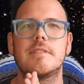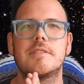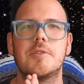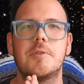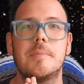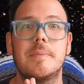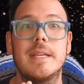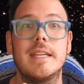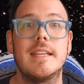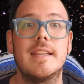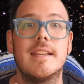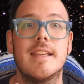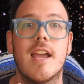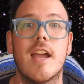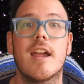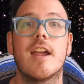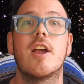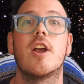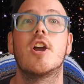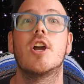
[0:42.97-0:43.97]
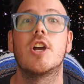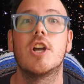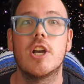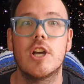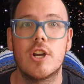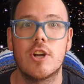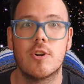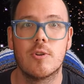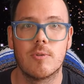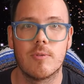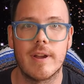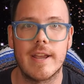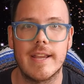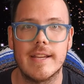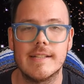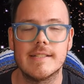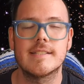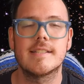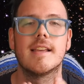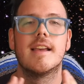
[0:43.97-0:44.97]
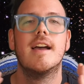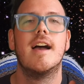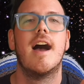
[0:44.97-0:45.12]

to be great.